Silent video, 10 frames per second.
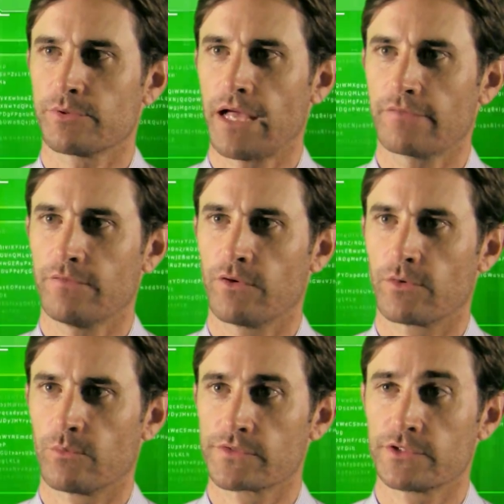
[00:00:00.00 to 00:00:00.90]

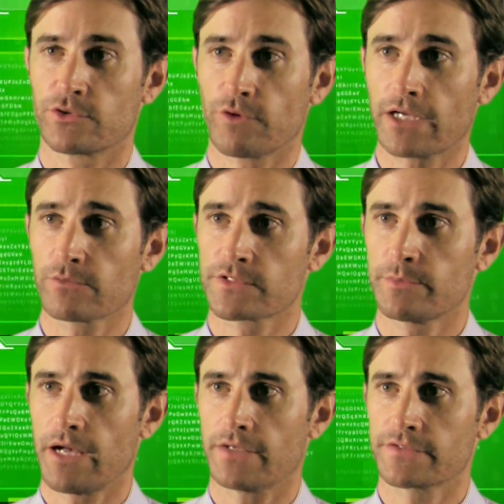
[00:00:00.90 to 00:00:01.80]
Platform was a direct
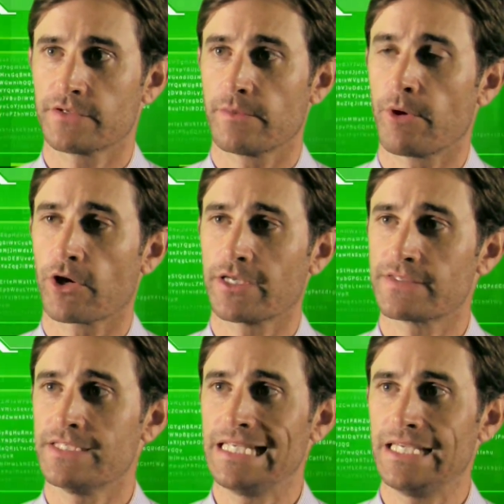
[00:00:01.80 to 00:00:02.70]
response to the
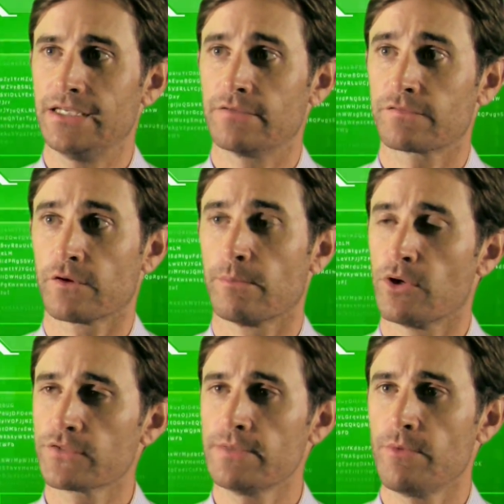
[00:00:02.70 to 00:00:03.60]
market's need for a
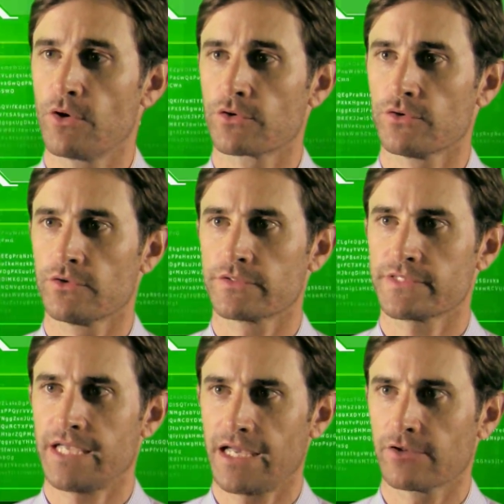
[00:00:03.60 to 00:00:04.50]
multimodal,
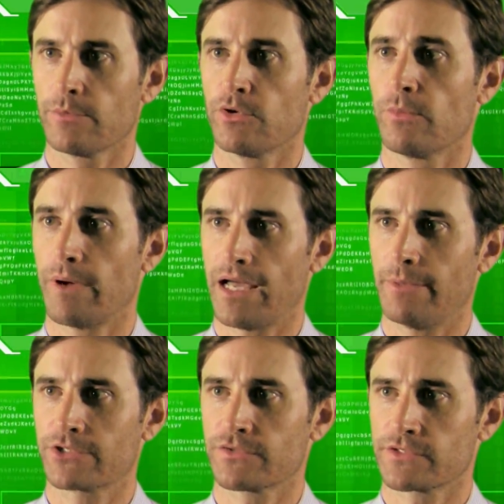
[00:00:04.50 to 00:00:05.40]
scalable
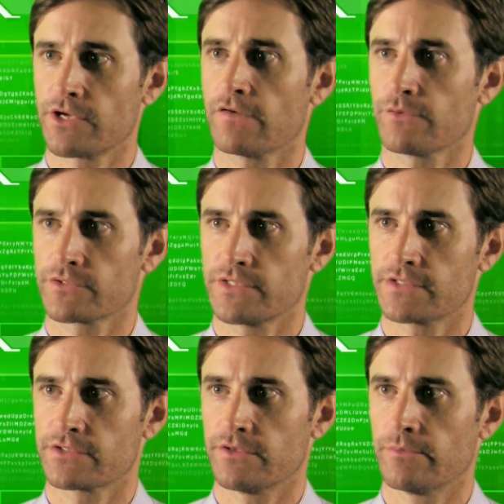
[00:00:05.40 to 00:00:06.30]
biometric software
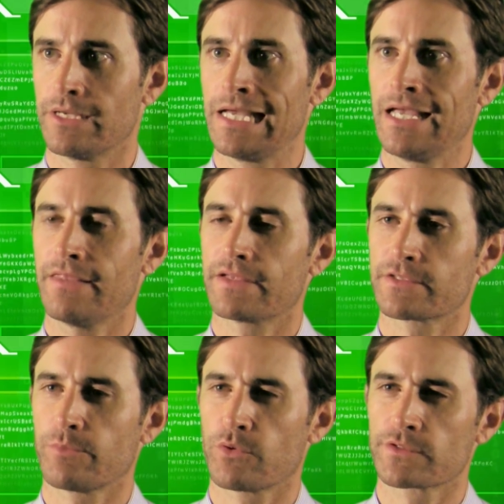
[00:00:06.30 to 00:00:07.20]
system that
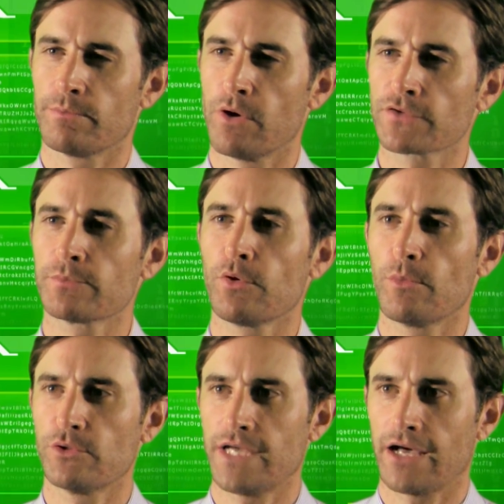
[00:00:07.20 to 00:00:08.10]
supports multiple
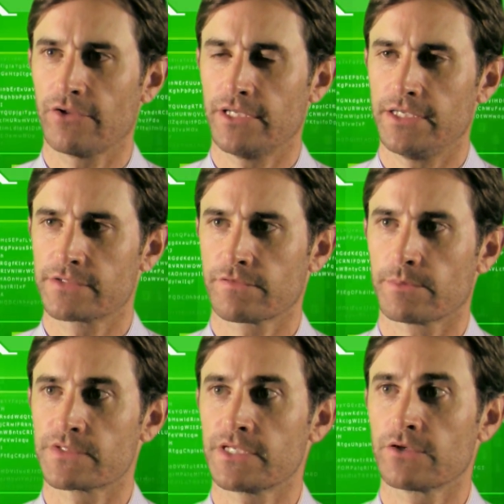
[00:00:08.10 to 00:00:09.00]
modalities from
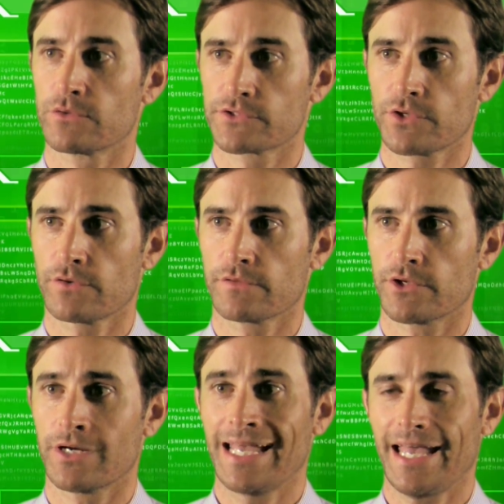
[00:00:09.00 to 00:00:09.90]
a single
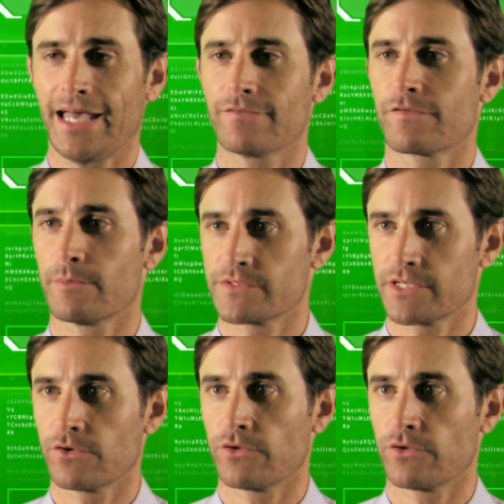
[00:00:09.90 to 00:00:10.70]
server and from a single